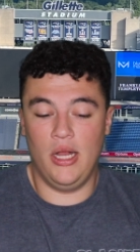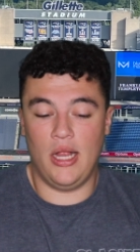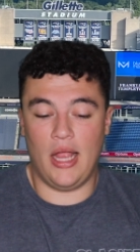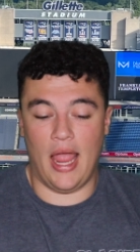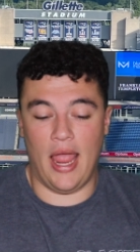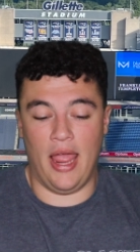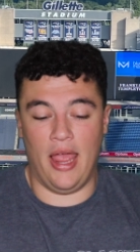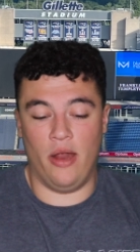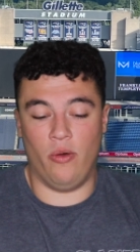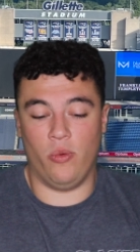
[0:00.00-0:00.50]

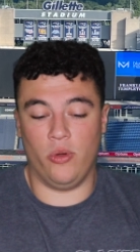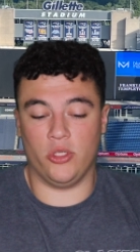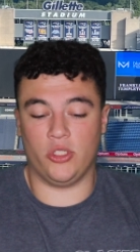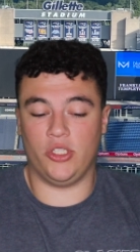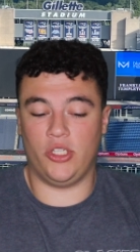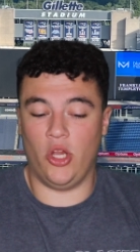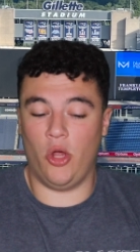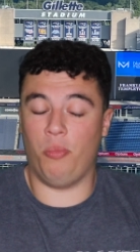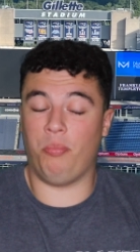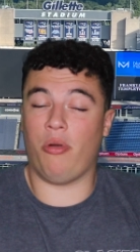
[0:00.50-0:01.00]
and will
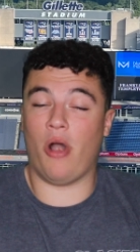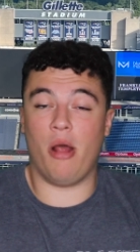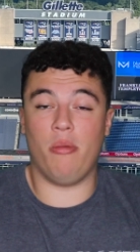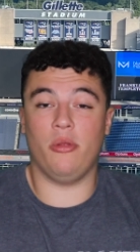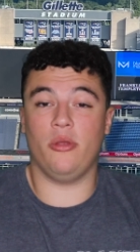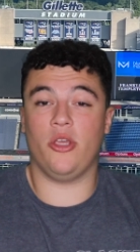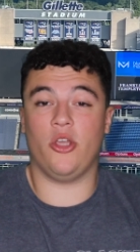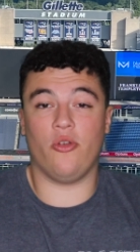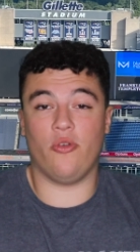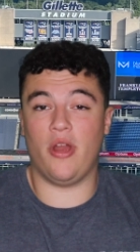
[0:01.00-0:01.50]
still
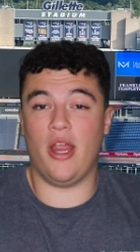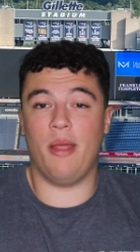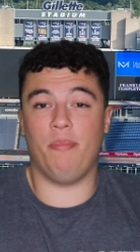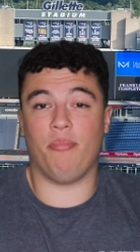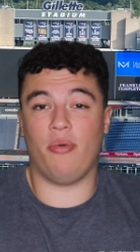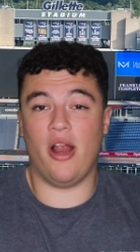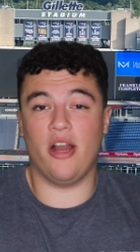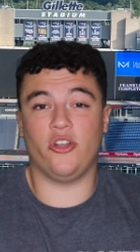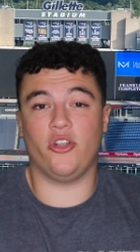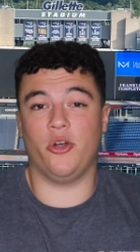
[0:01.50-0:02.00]
probably create
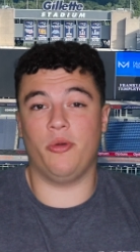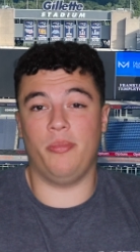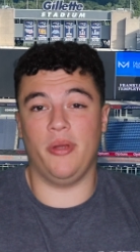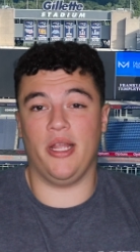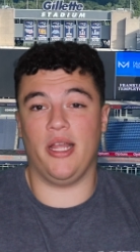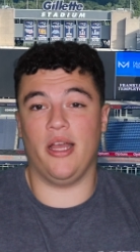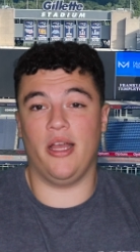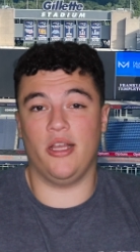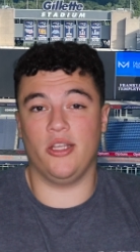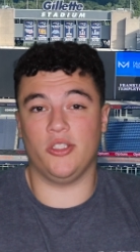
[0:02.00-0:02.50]
pressure
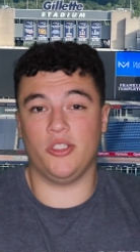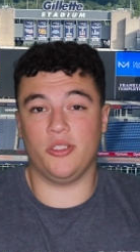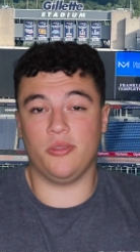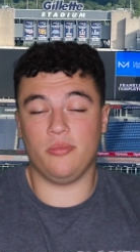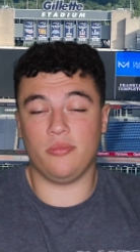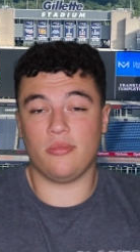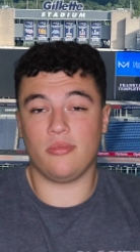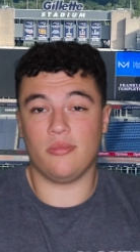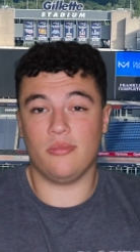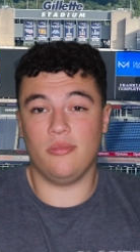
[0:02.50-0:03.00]
because